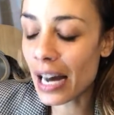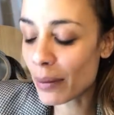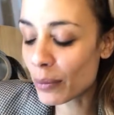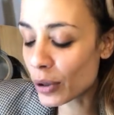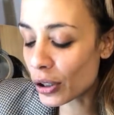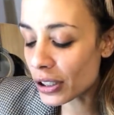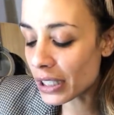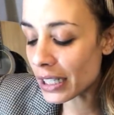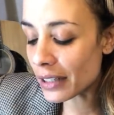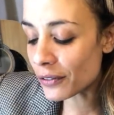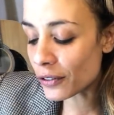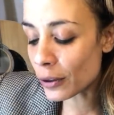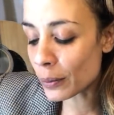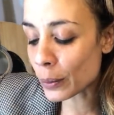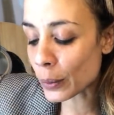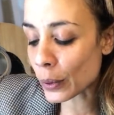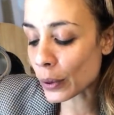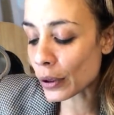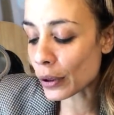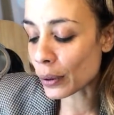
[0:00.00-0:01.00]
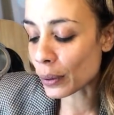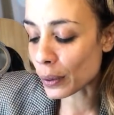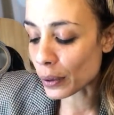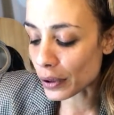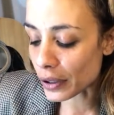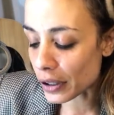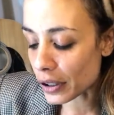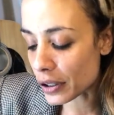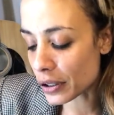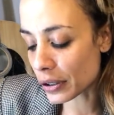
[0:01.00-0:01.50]
I'm looking for more
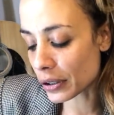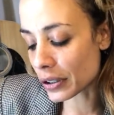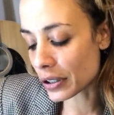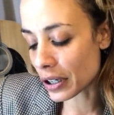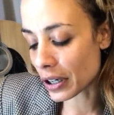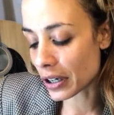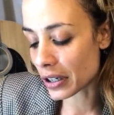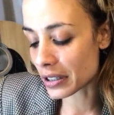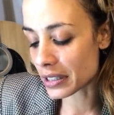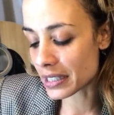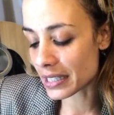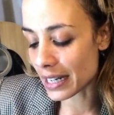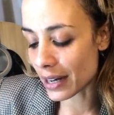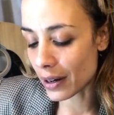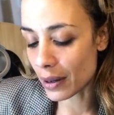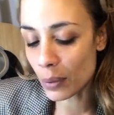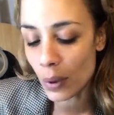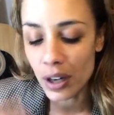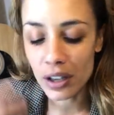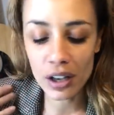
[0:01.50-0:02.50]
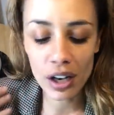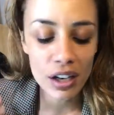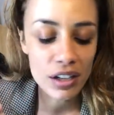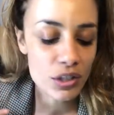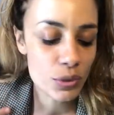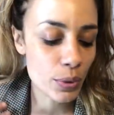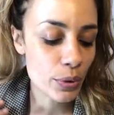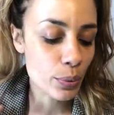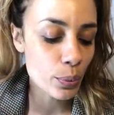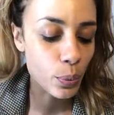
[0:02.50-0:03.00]
oracle cards now. I want
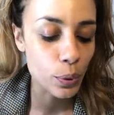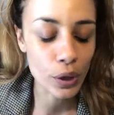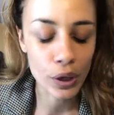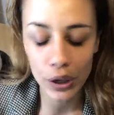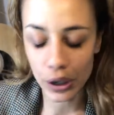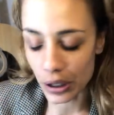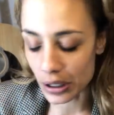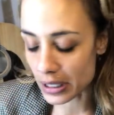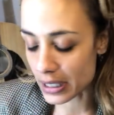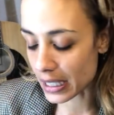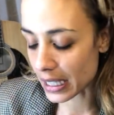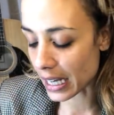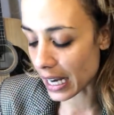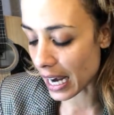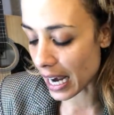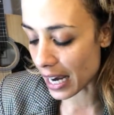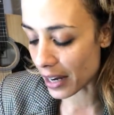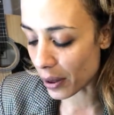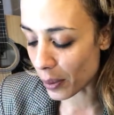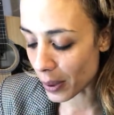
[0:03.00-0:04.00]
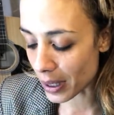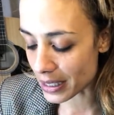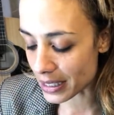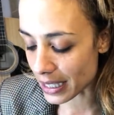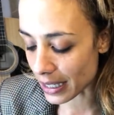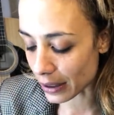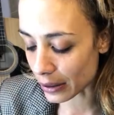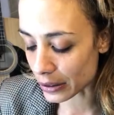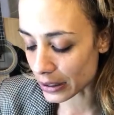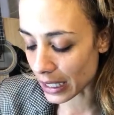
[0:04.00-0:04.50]
cards with words. Like, I don't want
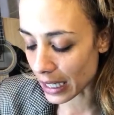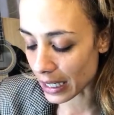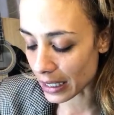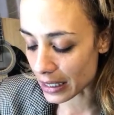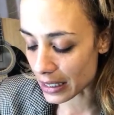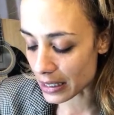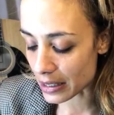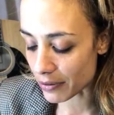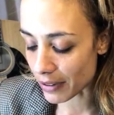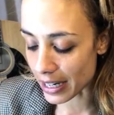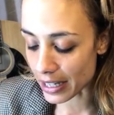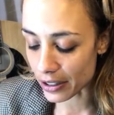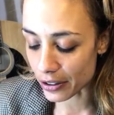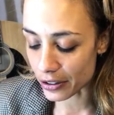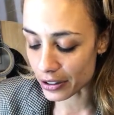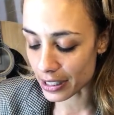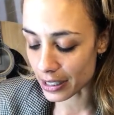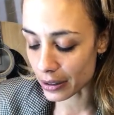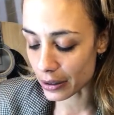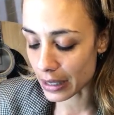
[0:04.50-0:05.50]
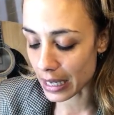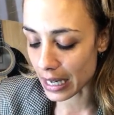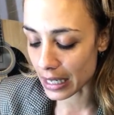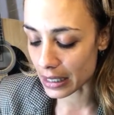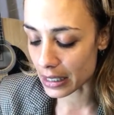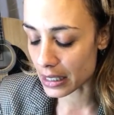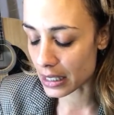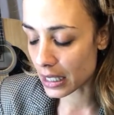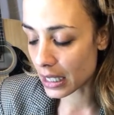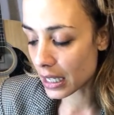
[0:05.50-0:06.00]
tarot decks, regular tarot
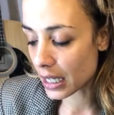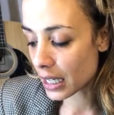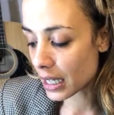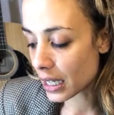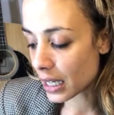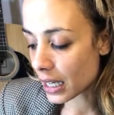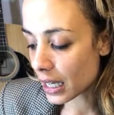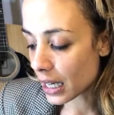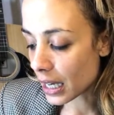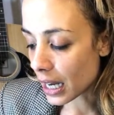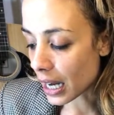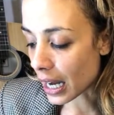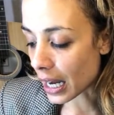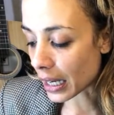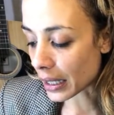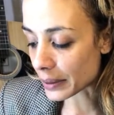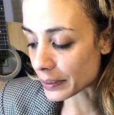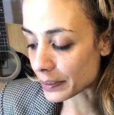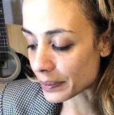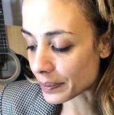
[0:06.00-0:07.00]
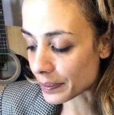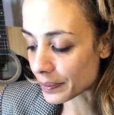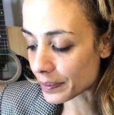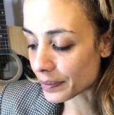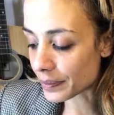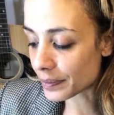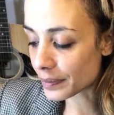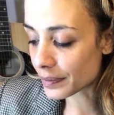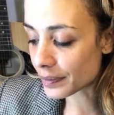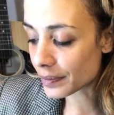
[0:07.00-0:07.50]
decks.
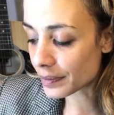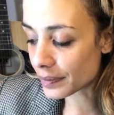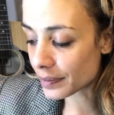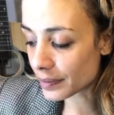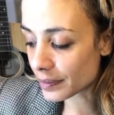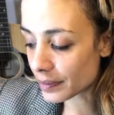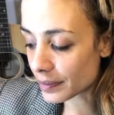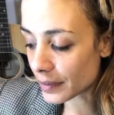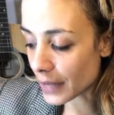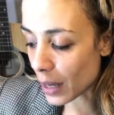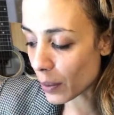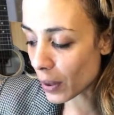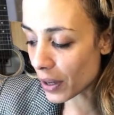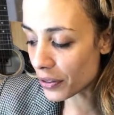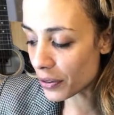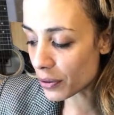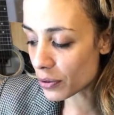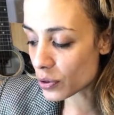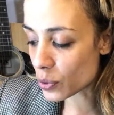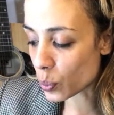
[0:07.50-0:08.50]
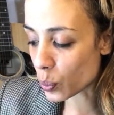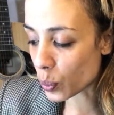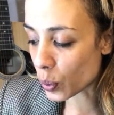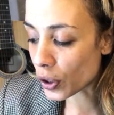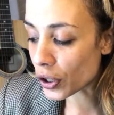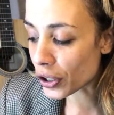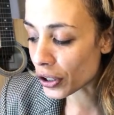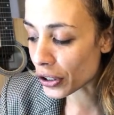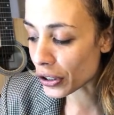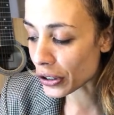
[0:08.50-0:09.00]
I want those
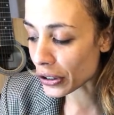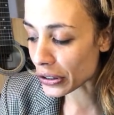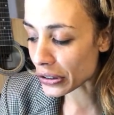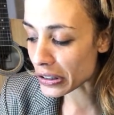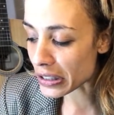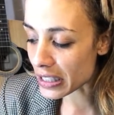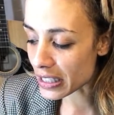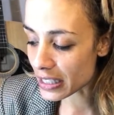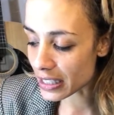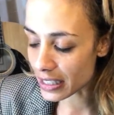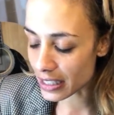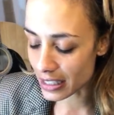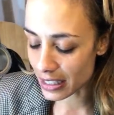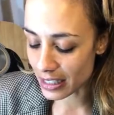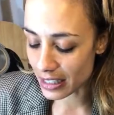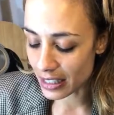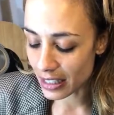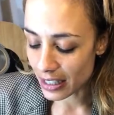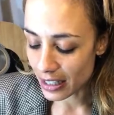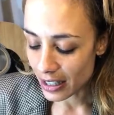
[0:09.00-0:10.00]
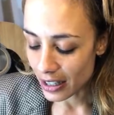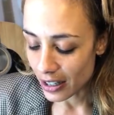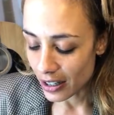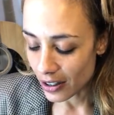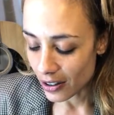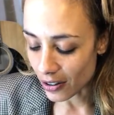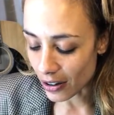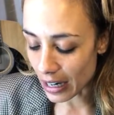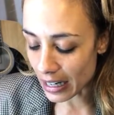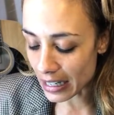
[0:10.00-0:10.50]
words.
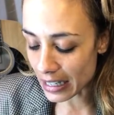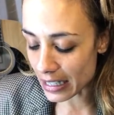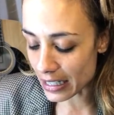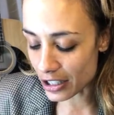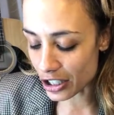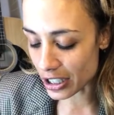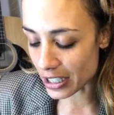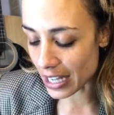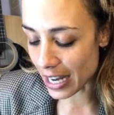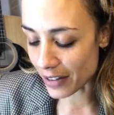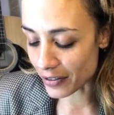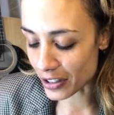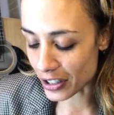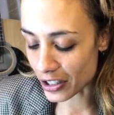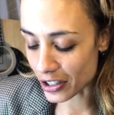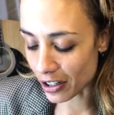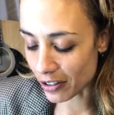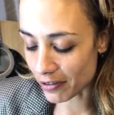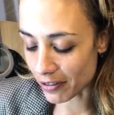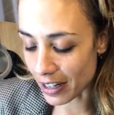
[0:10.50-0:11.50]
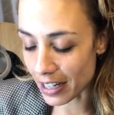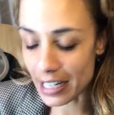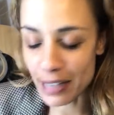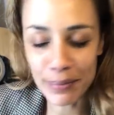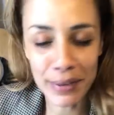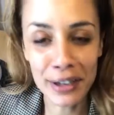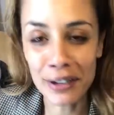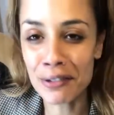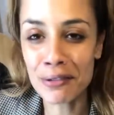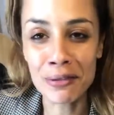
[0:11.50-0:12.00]
Or I'm going to just have to start writing
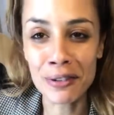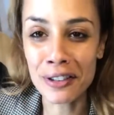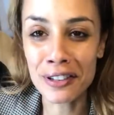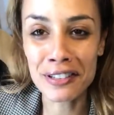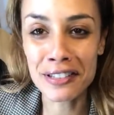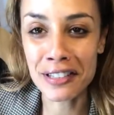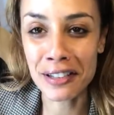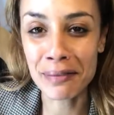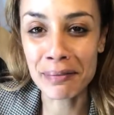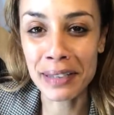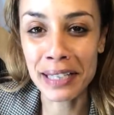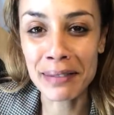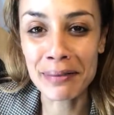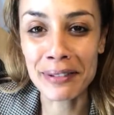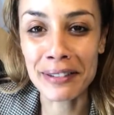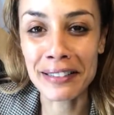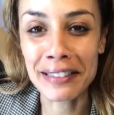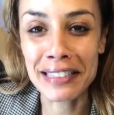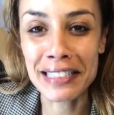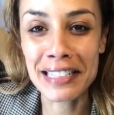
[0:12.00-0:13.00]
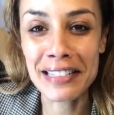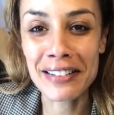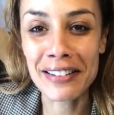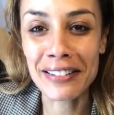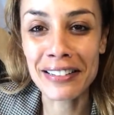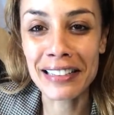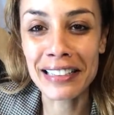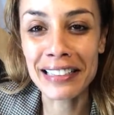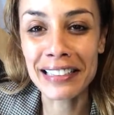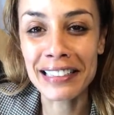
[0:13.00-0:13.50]
my own words on paper. It's
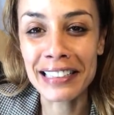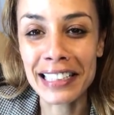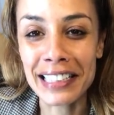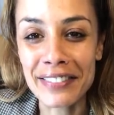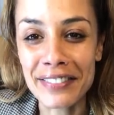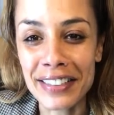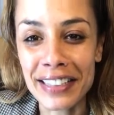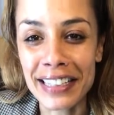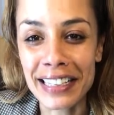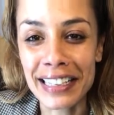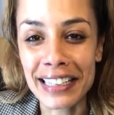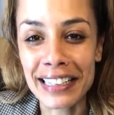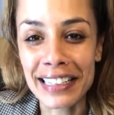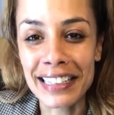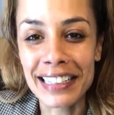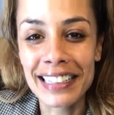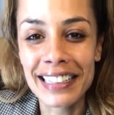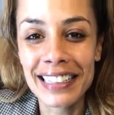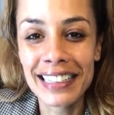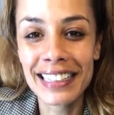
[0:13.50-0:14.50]
not even...